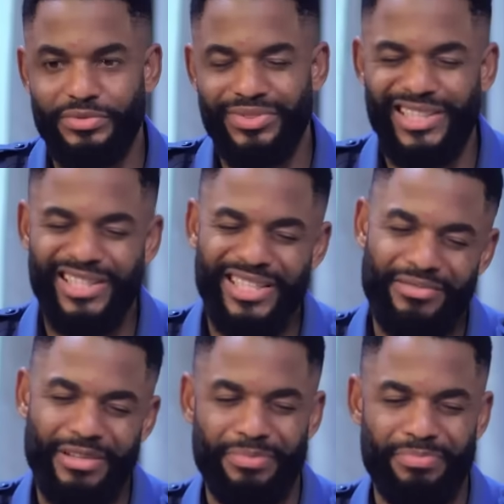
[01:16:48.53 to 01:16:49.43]
really
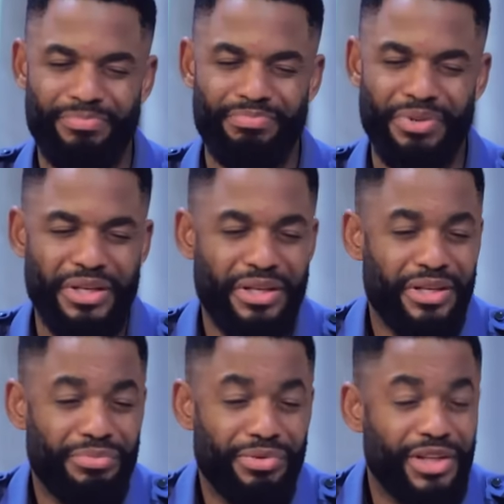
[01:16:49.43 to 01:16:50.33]
never been
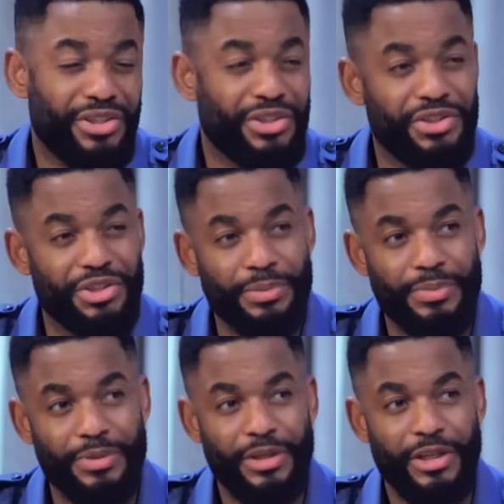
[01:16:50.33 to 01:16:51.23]
in a relationship
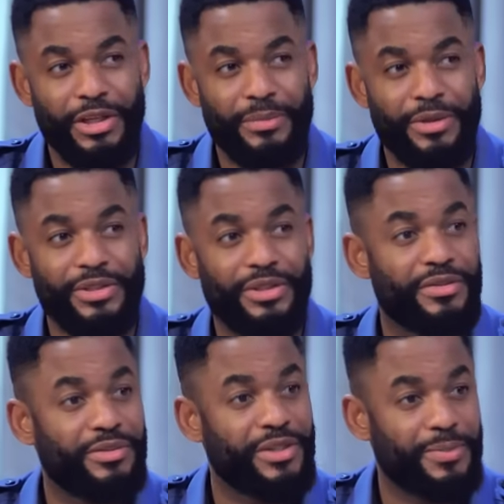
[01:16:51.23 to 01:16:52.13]
because
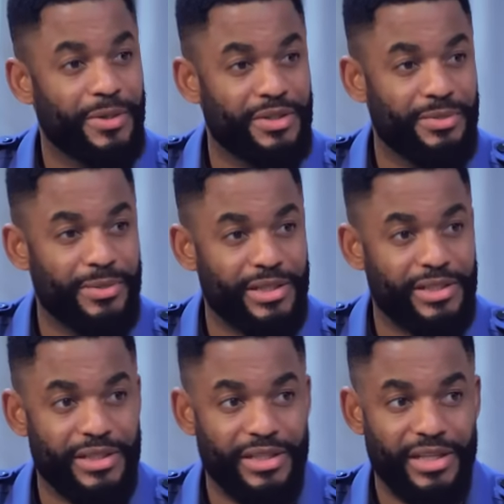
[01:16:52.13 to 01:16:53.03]
of the
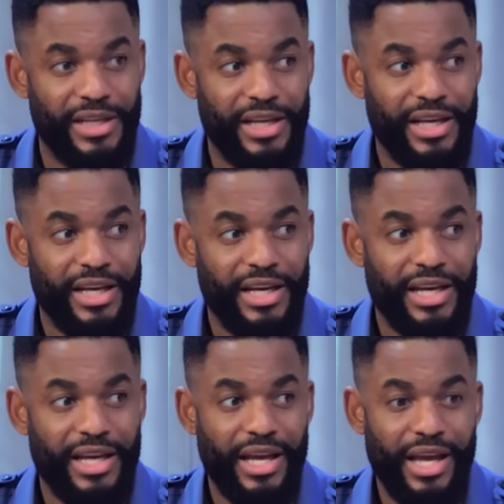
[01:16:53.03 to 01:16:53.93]
responsibility
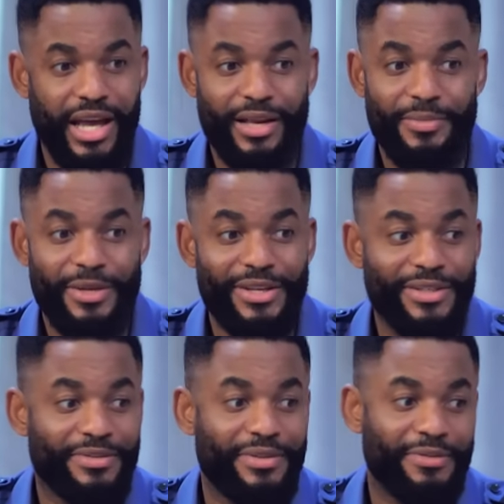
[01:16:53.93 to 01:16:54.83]
and
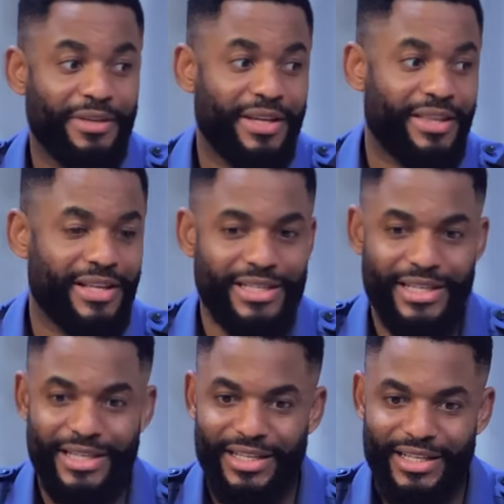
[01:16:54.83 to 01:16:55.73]
because of the fear
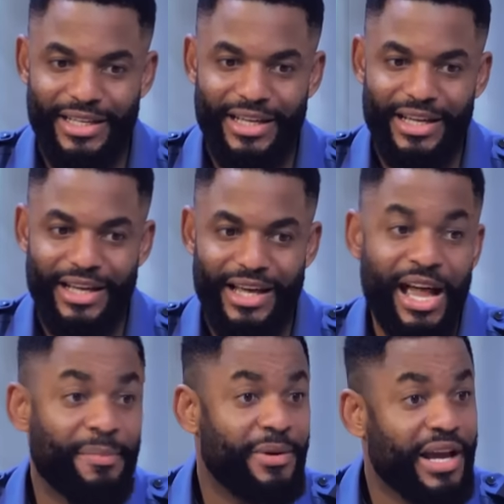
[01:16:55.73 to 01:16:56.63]
that
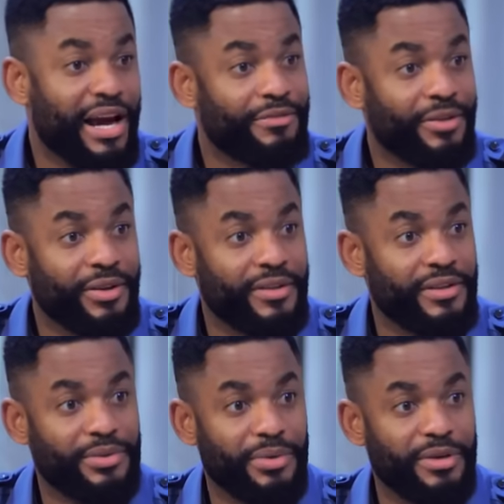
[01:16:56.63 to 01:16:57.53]
I may have
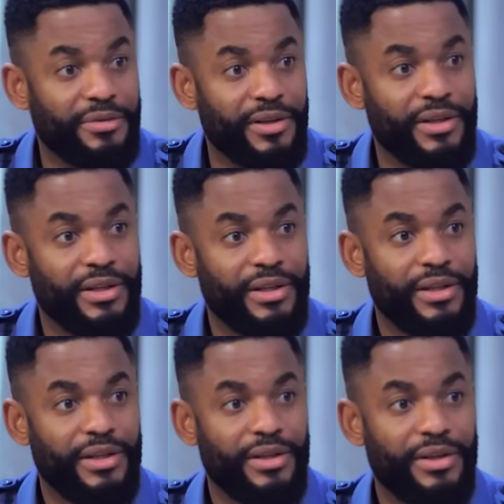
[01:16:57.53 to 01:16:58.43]
nothing to offer.
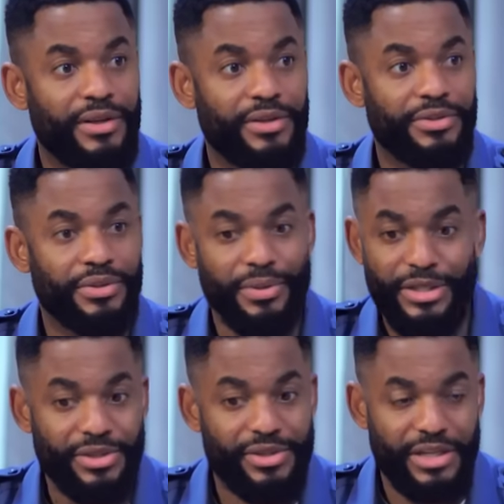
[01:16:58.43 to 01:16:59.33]
So I
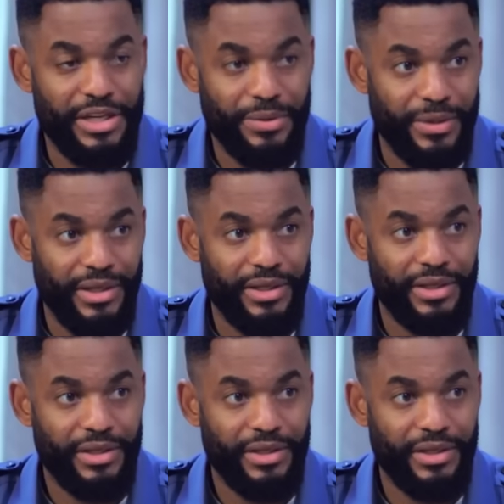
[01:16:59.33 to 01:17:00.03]
just stay away.